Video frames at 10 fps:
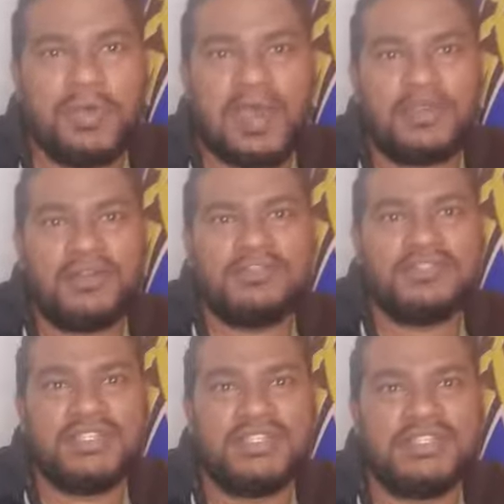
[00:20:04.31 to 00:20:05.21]
part of
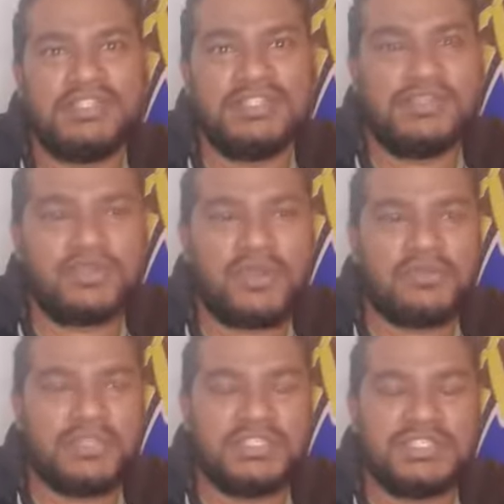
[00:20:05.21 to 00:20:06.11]
the
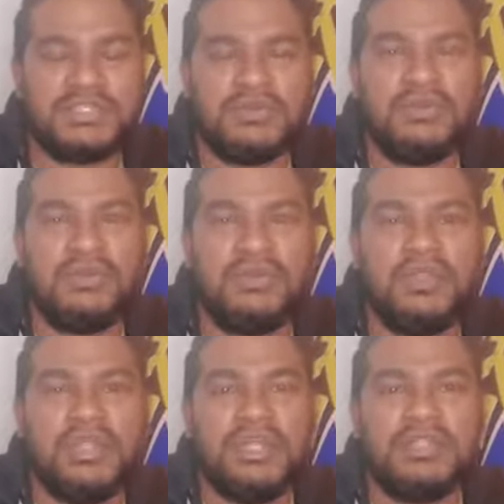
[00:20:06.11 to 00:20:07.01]
competition, or
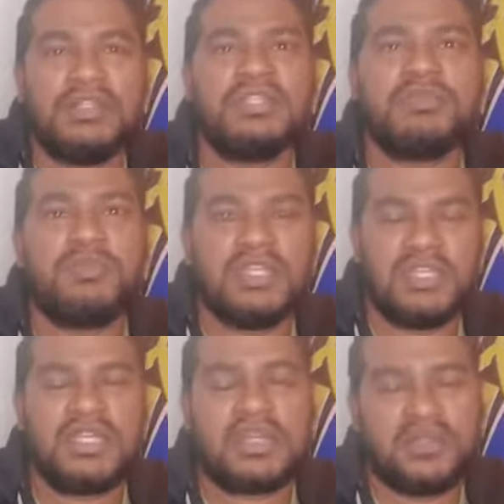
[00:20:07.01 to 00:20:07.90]
the
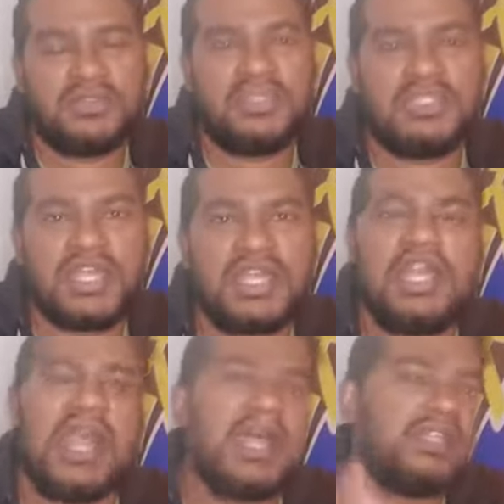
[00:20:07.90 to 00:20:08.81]
speeding around the track.
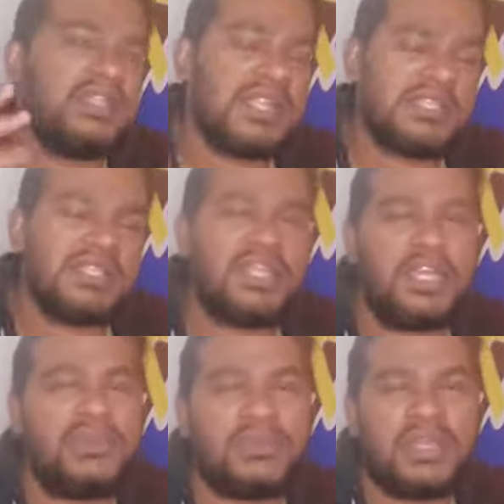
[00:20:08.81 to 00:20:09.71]
I think that's a
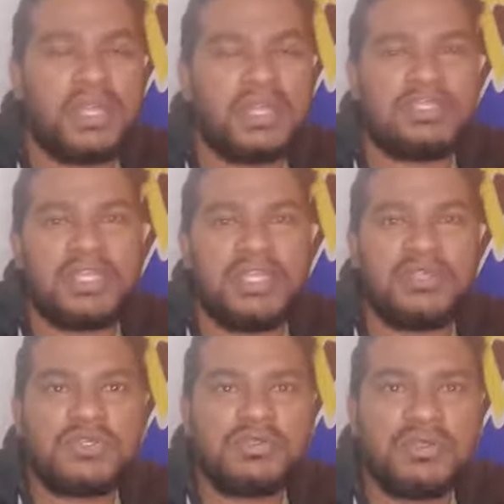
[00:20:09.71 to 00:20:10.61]
great way, Garrett. Thank
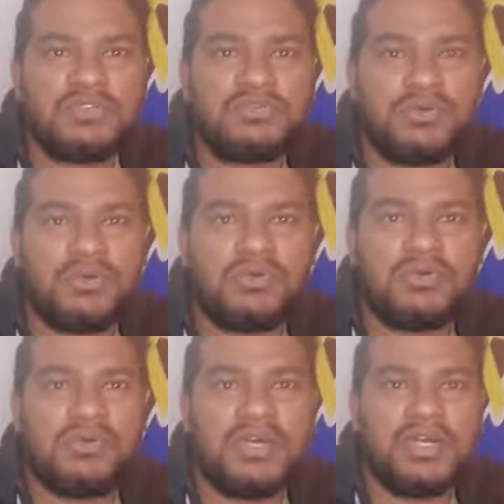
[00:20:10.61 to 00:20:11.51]
you so much
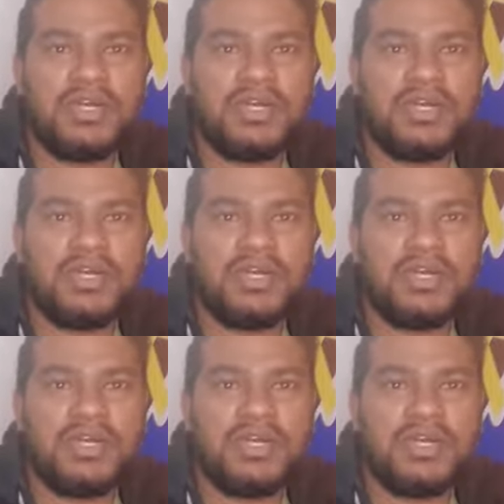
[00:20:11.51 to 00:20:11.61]
for